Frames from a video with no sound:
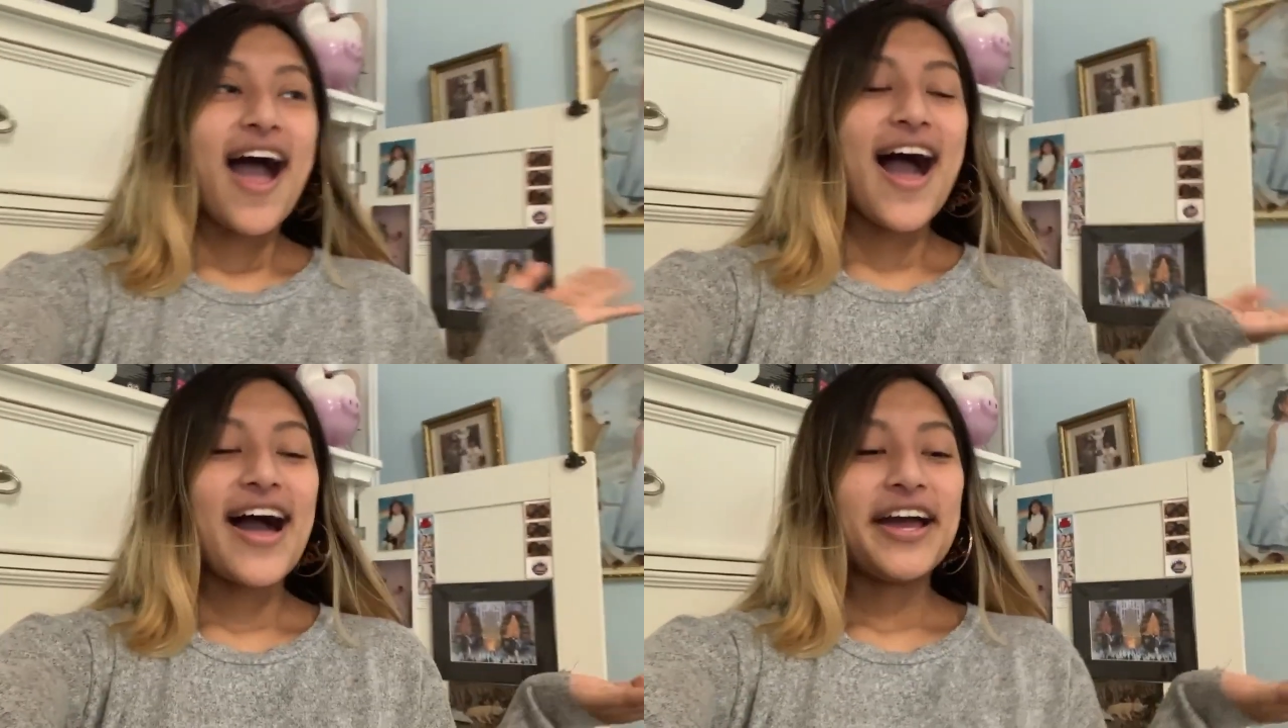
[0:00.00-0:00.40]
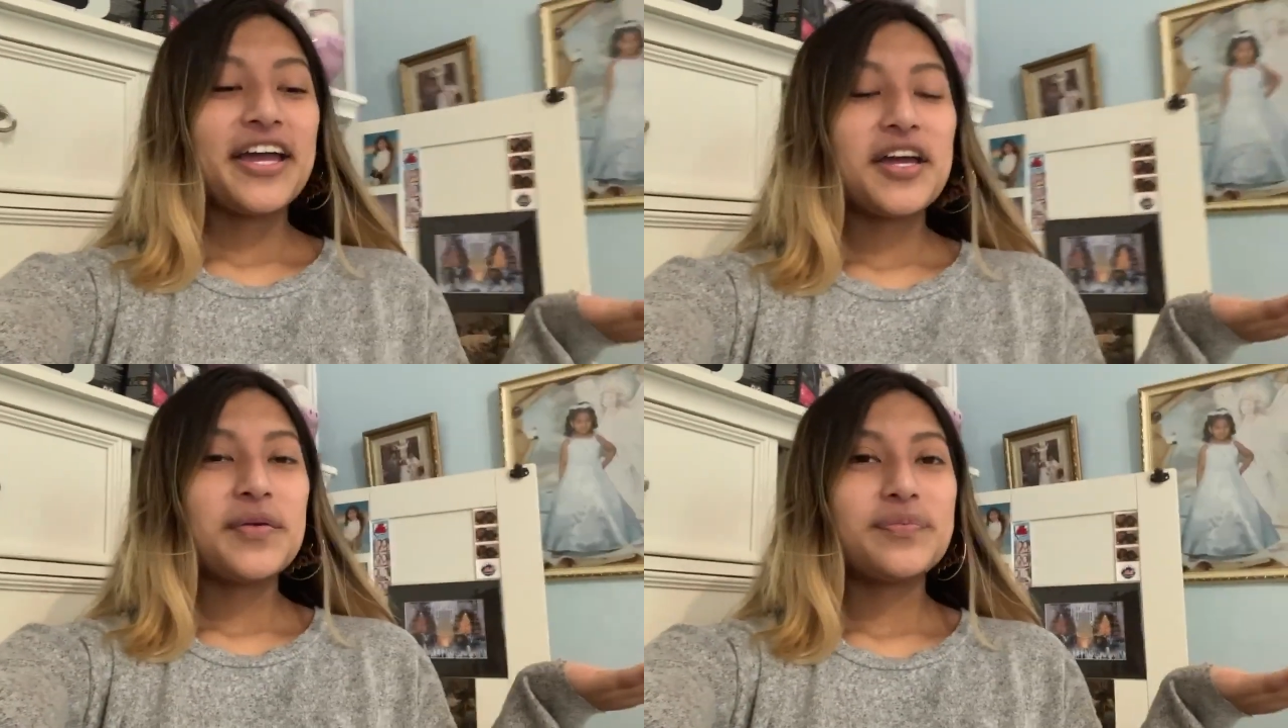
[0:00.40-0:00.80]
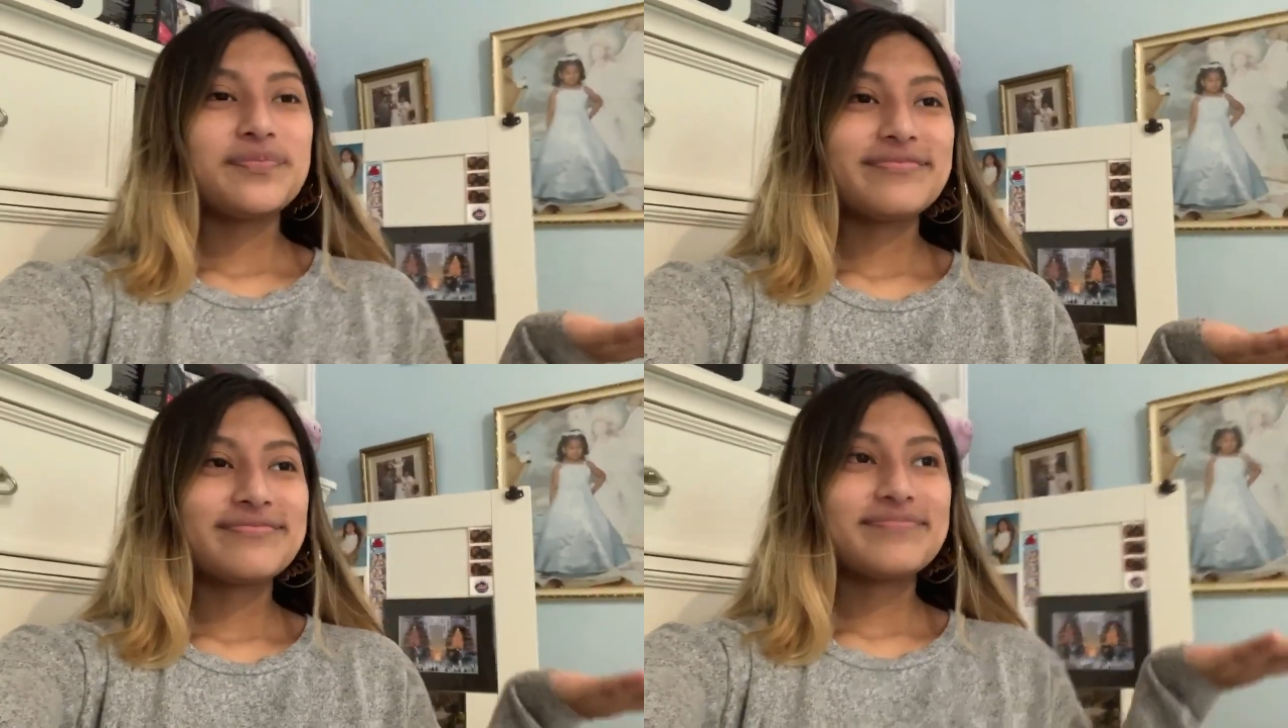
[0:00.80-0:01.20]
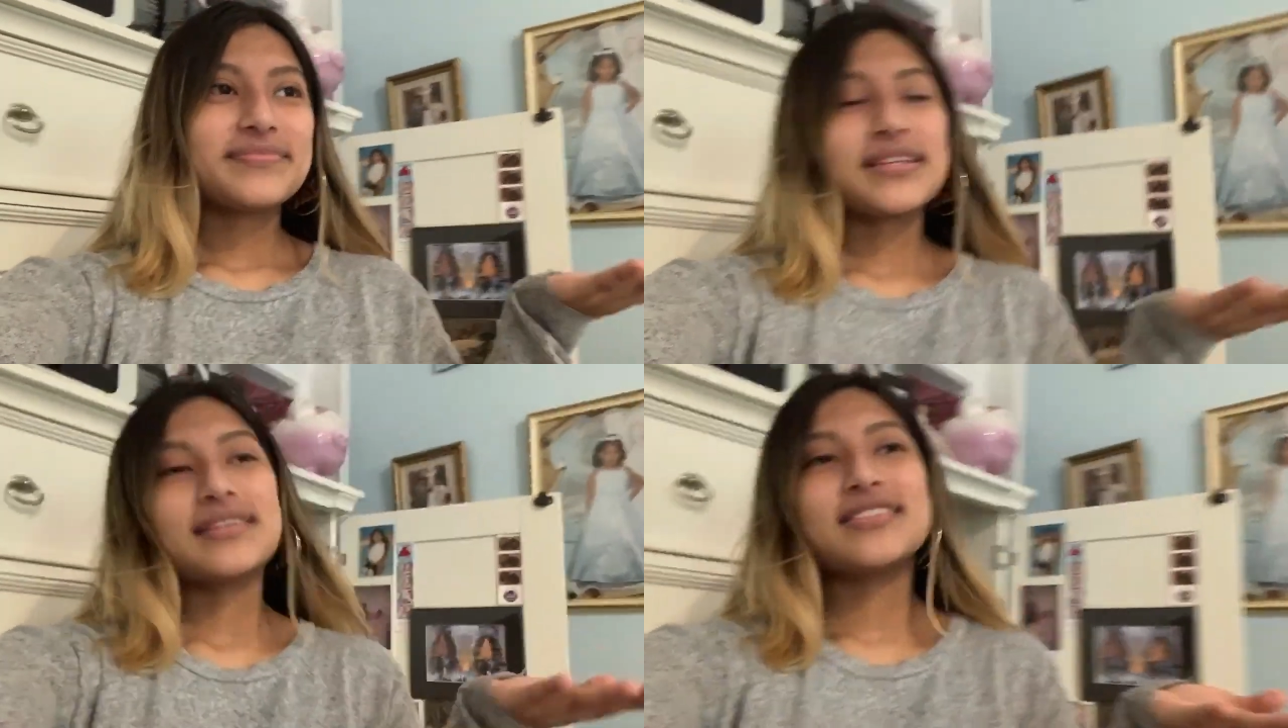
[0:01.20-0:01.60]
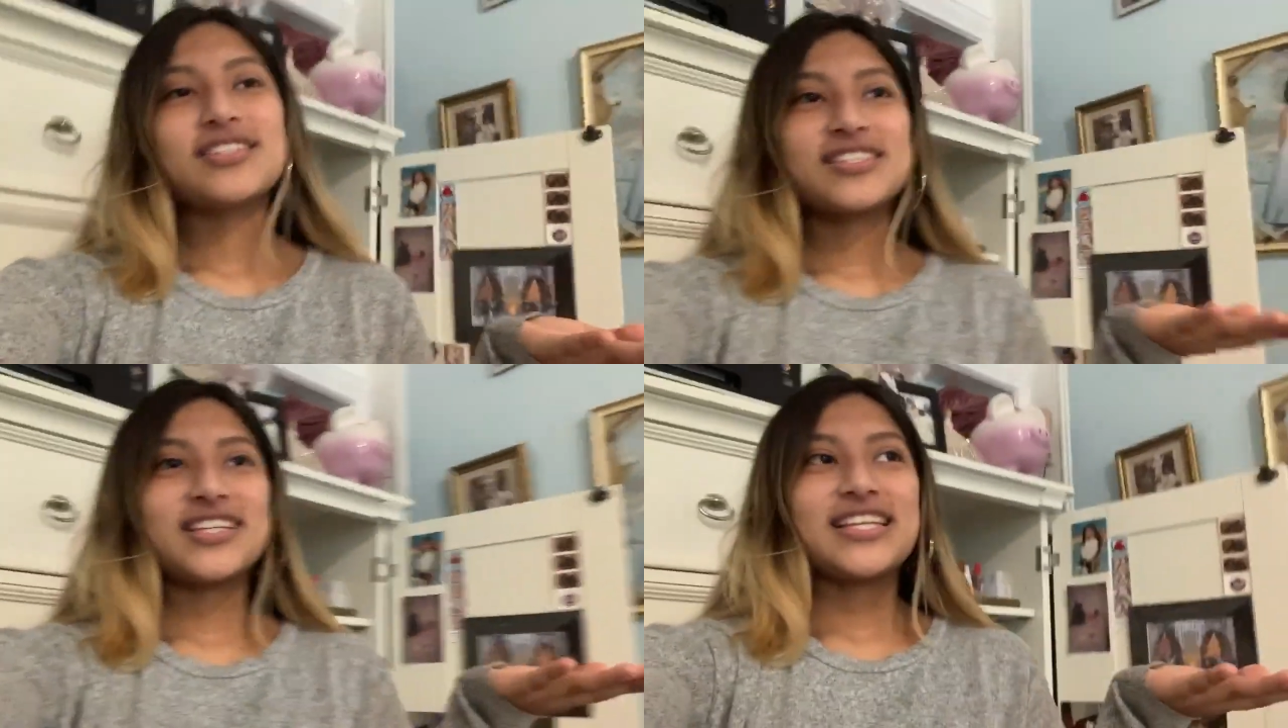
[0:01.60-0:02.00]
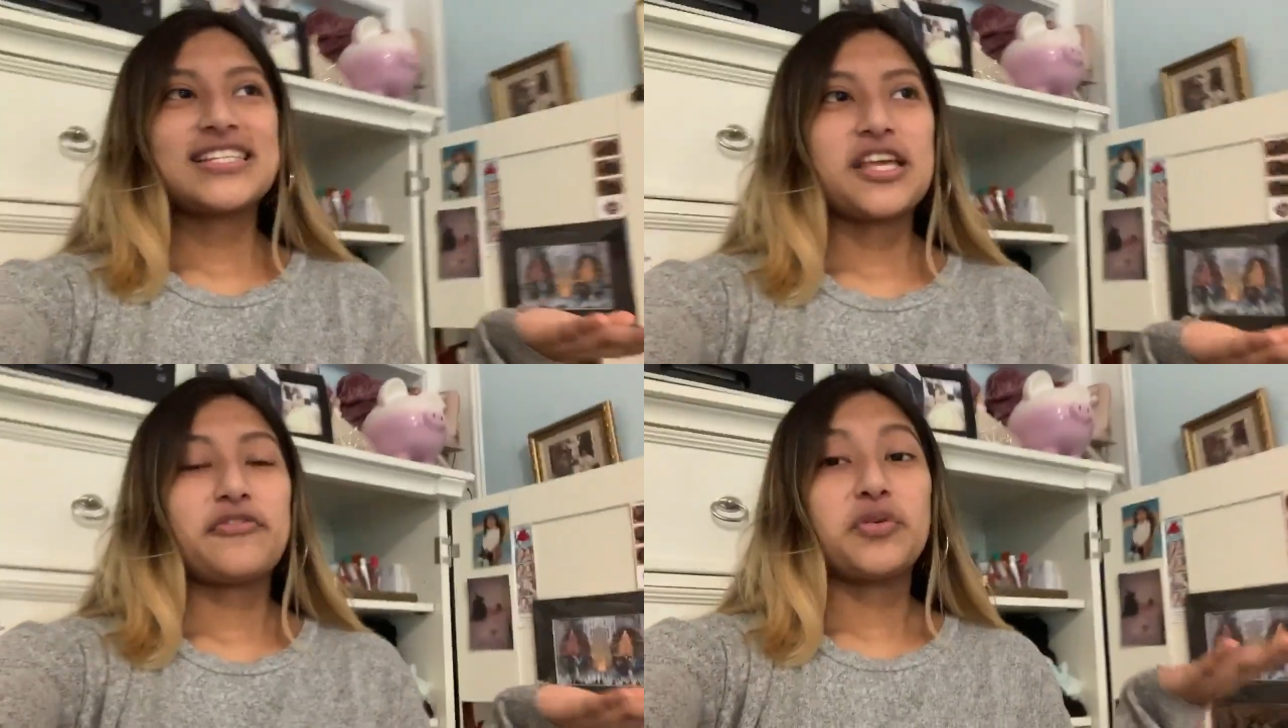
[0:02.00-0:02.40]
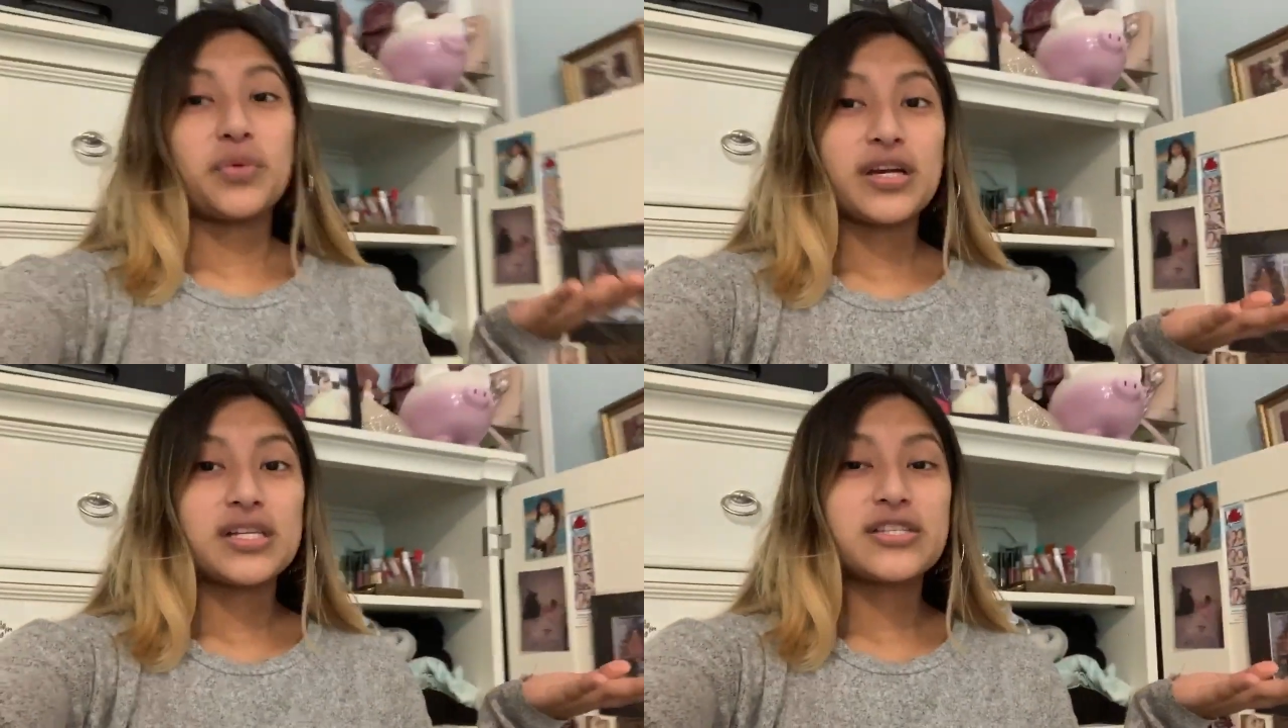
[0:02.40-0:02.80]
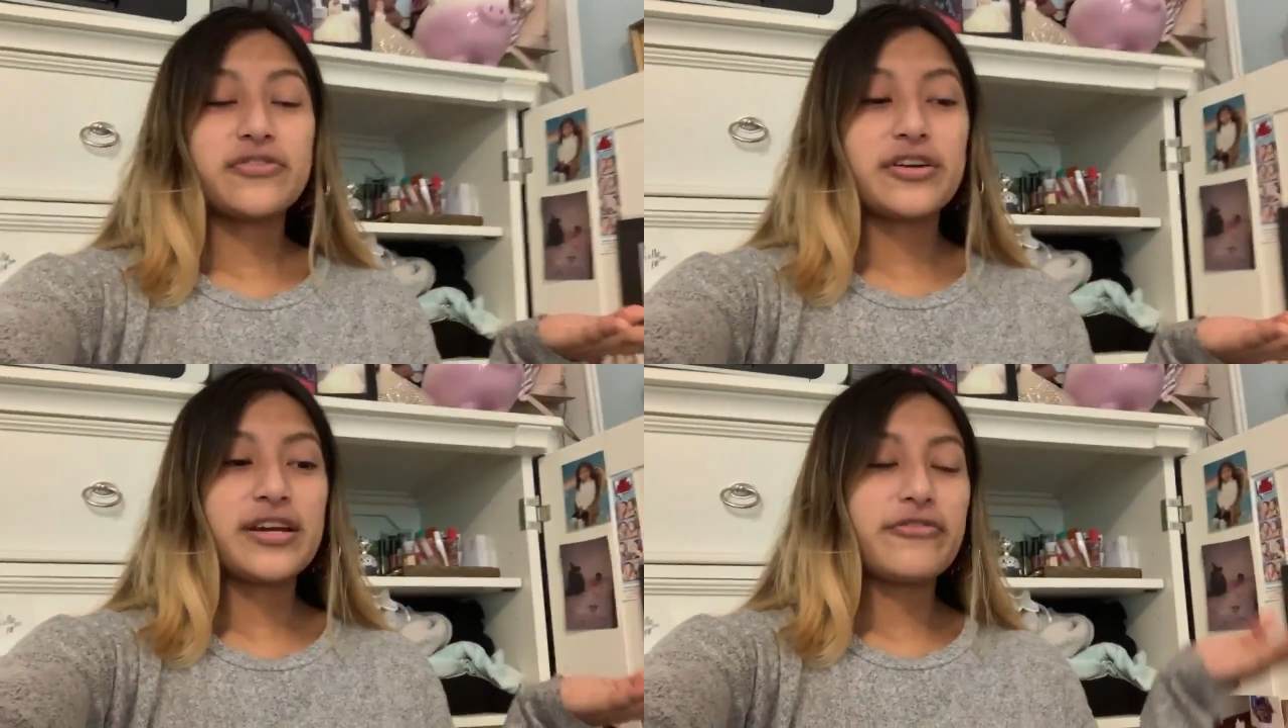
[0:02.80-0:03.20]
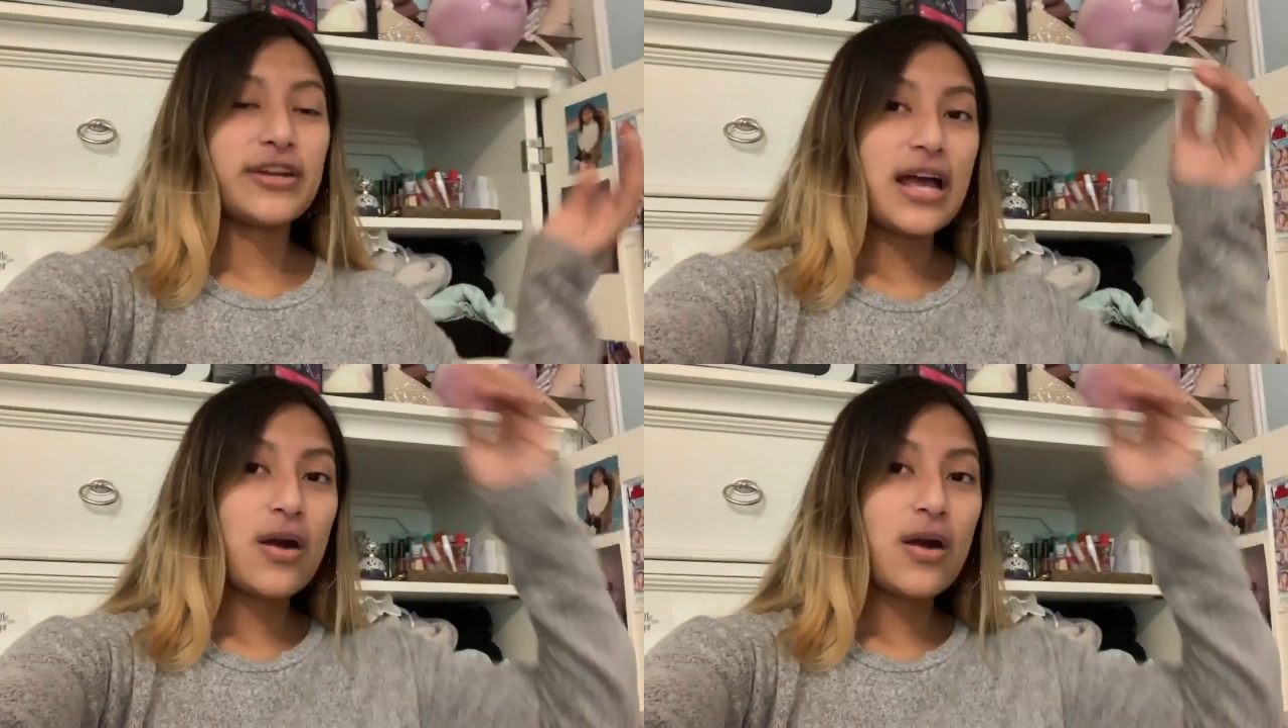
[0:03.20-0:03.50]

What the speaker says: I am just gonna say a few words for now.